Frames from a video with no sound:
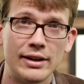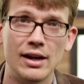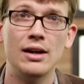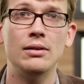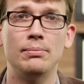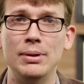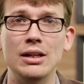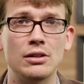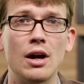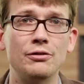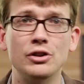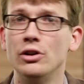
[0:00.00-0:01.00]
can be
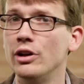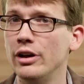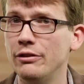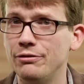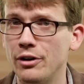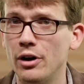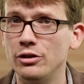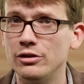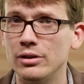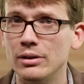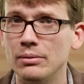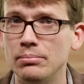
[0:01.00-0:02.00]
tough to learn at
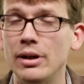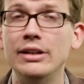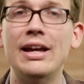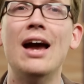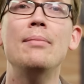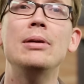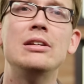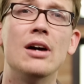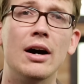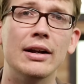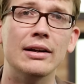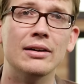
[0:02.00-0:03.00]
first, but it can be
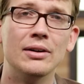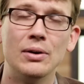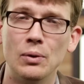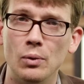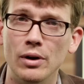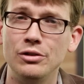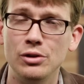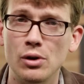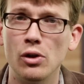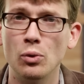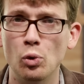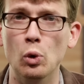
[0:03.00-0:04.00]
done once you
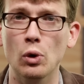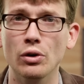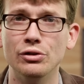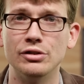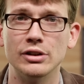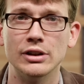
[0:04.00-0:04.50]
know the rules.